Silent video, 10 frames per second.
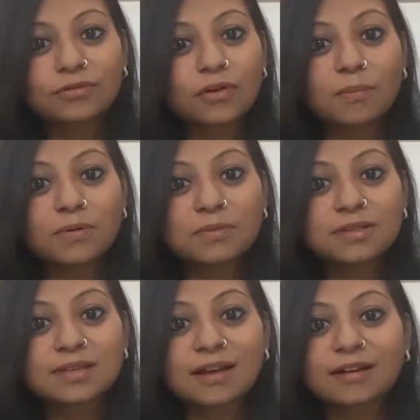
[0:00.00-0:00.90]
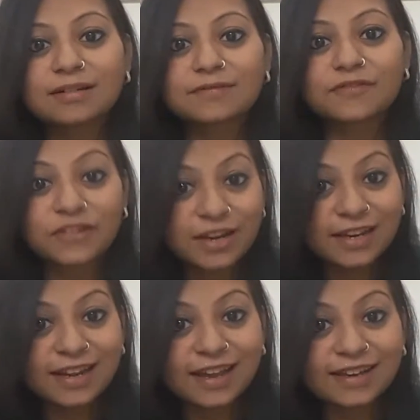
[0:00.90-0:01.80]
Compliments are
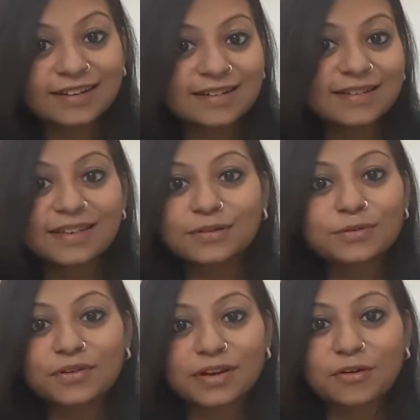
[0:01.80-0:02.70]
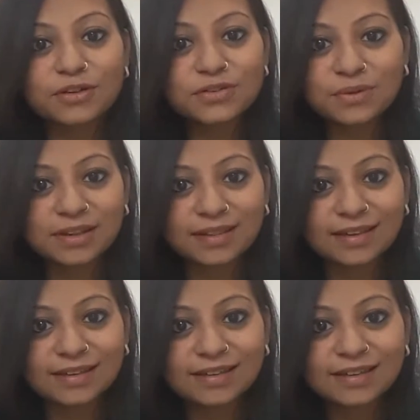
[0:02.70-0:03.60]
free and they don't really cost you
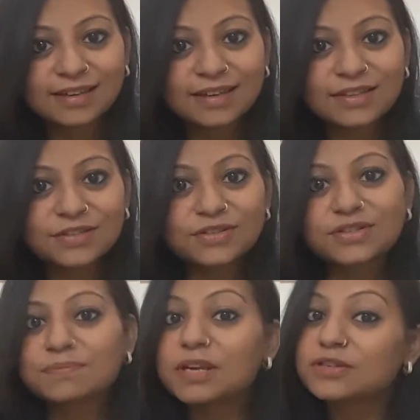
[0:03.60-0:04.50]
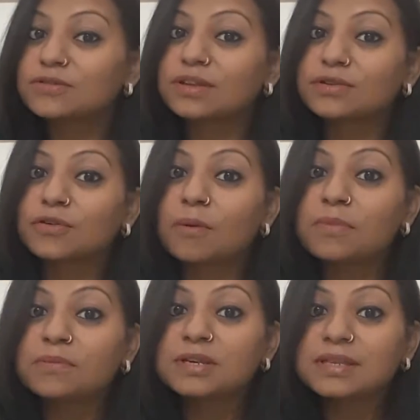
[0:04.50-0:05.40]
anything. So just make sure that you
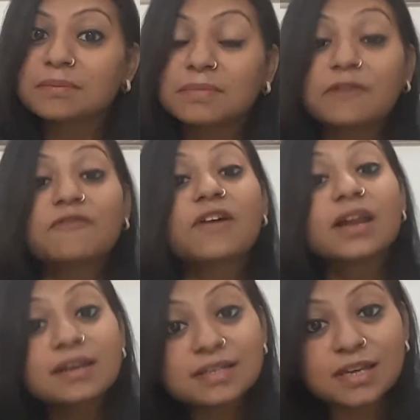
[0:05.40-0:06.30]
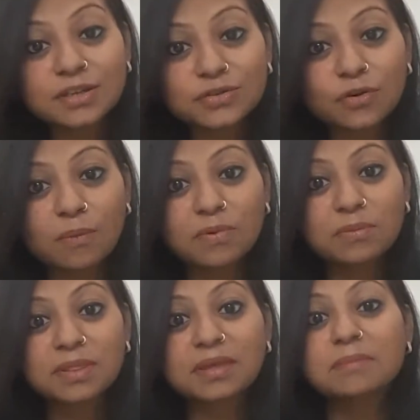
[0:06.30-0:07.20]
compliment them and find a chance to
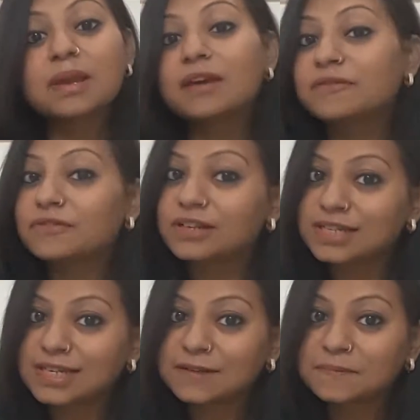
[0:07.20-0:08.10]
compliment them every day.